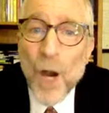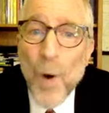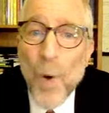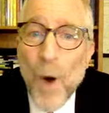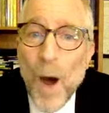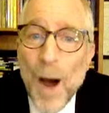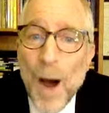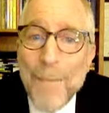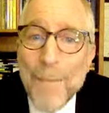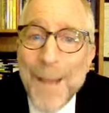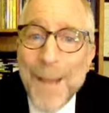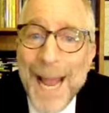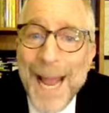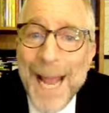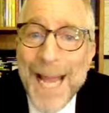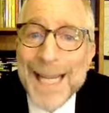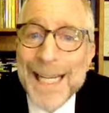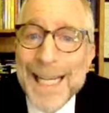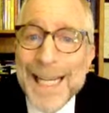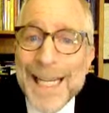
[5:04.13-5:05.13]
go up
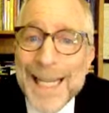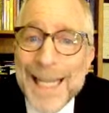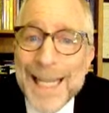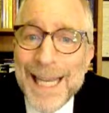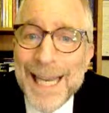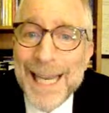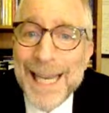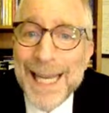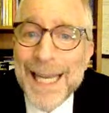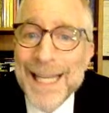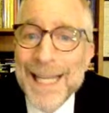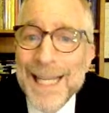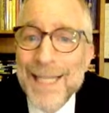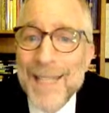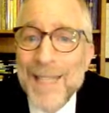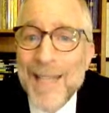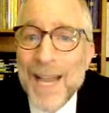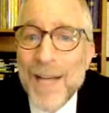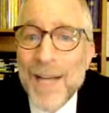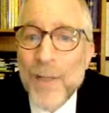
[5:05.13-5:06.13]
and clean the
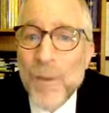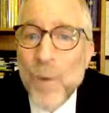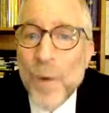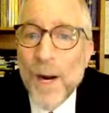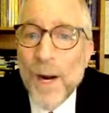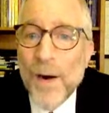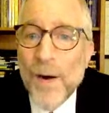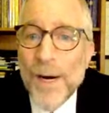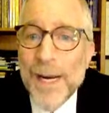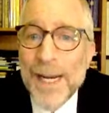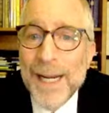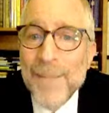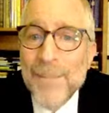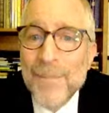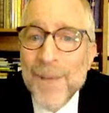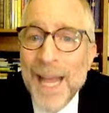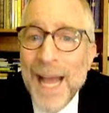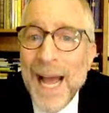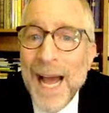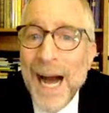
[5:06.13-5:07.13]
sanctuary
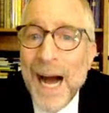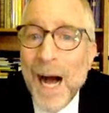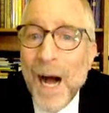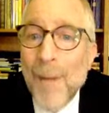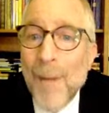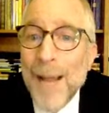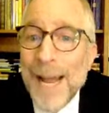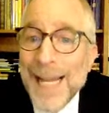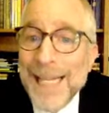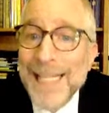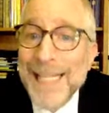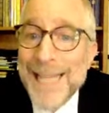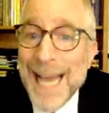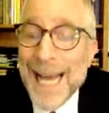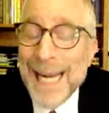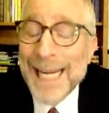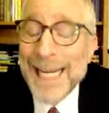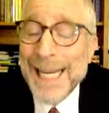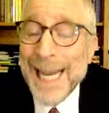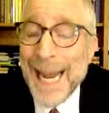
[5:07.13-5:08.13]
and
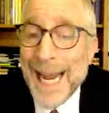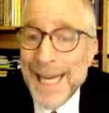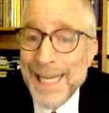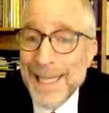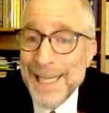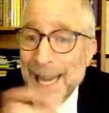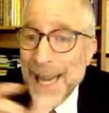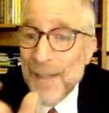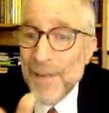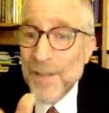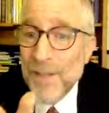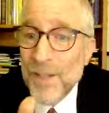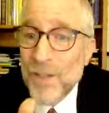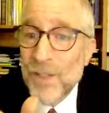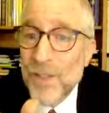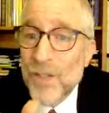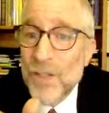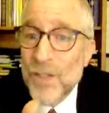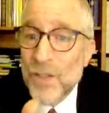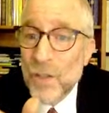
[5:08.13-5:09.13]
dedicate." And
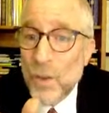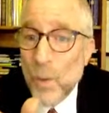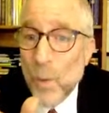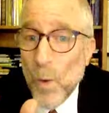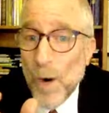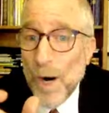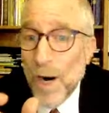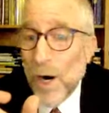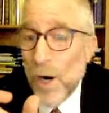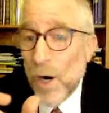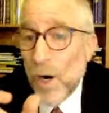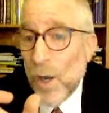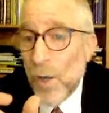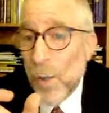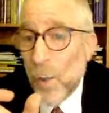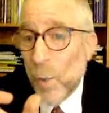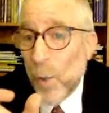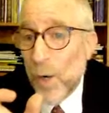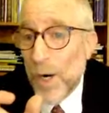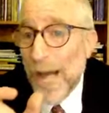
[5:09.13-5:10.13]
this is where
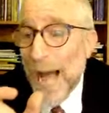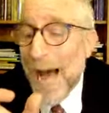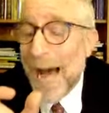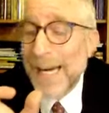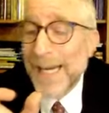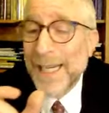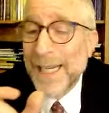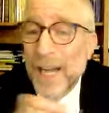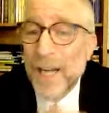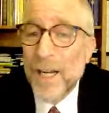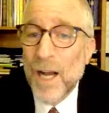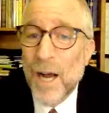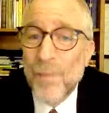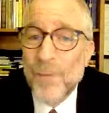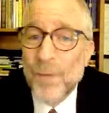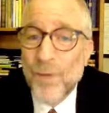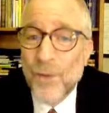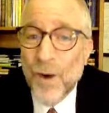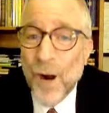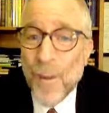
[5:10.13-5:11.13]
the word Hanukkah
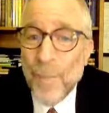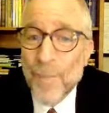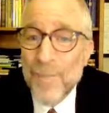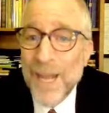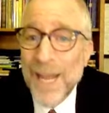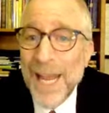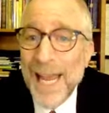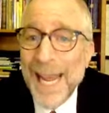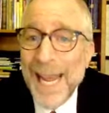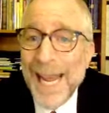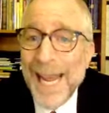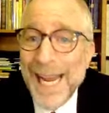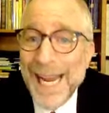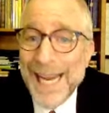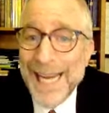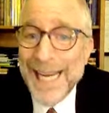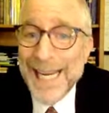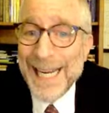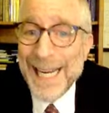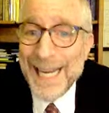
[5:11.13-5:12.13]
comes from.
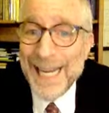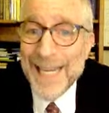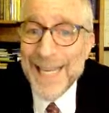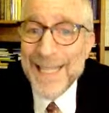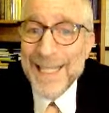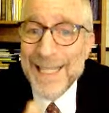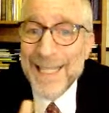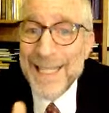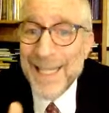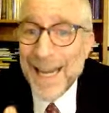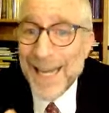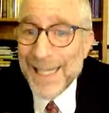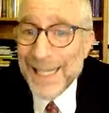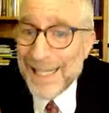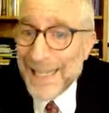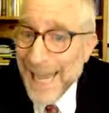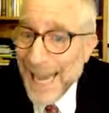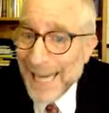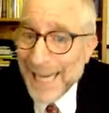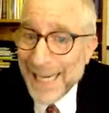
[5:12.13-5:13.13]
It is
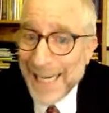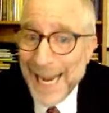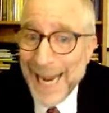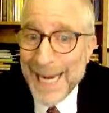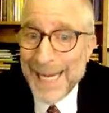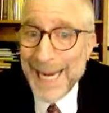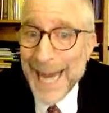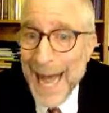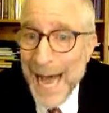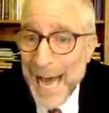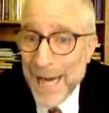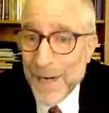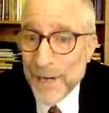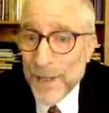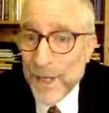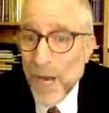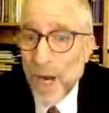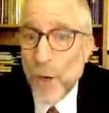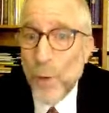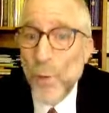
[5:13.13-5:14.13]
dedicate,
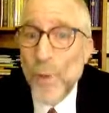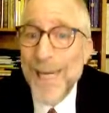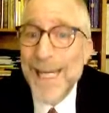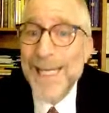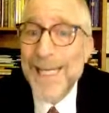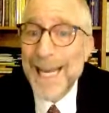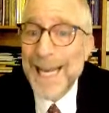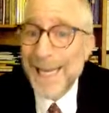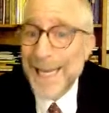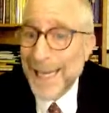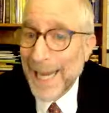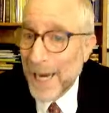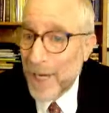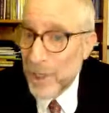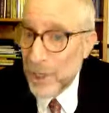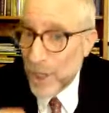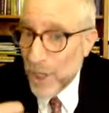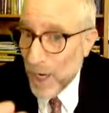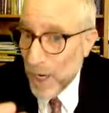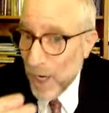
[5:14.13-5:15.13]
Hanukkah,
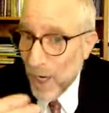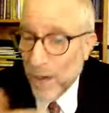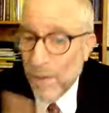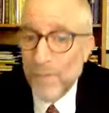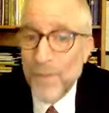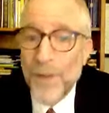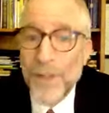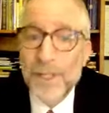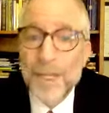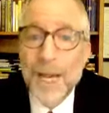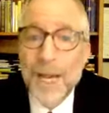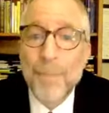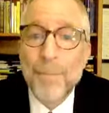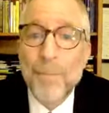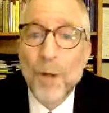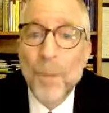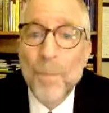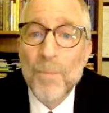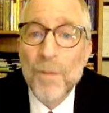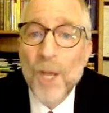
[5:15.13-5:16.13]
rededication of the
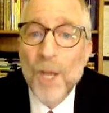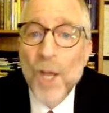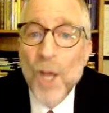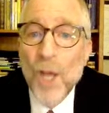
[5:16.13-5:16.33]
temple.